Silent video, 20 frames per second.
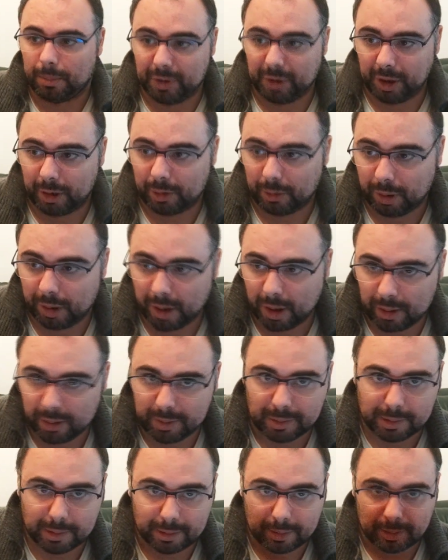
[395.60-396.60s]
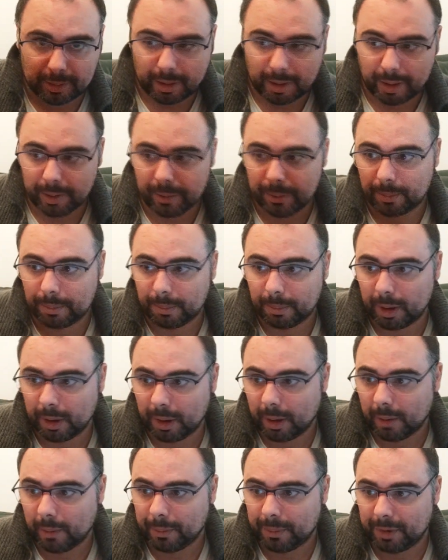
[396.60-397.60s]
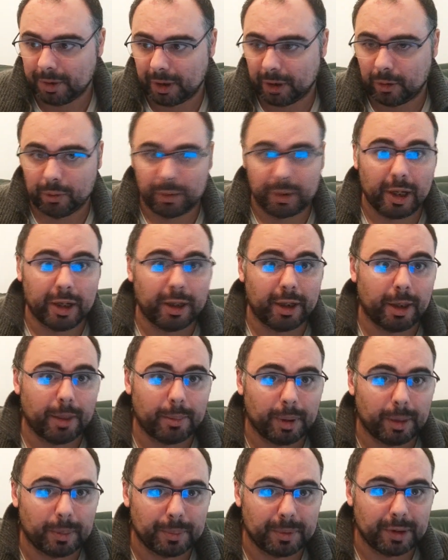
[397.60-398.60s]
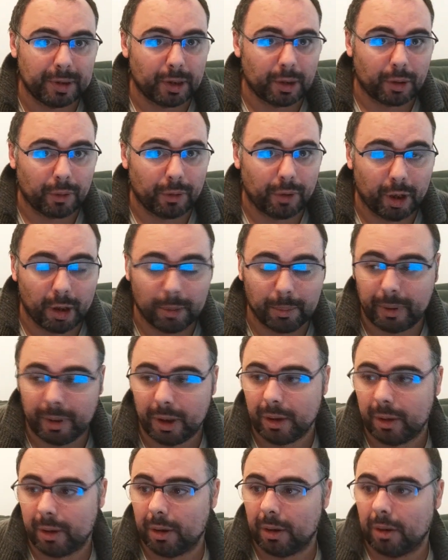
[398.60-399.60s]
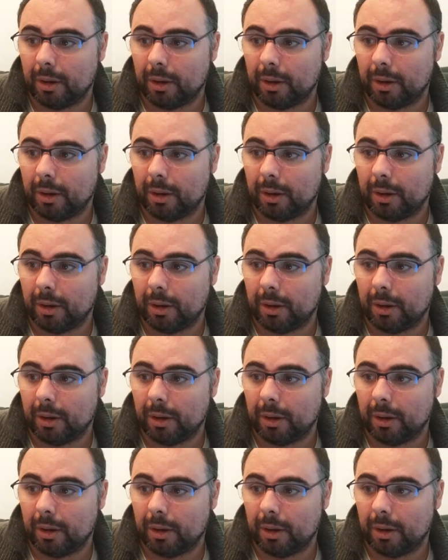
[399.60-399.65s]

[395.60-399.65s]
psychoanalysis and psychodynamic psychotherapy,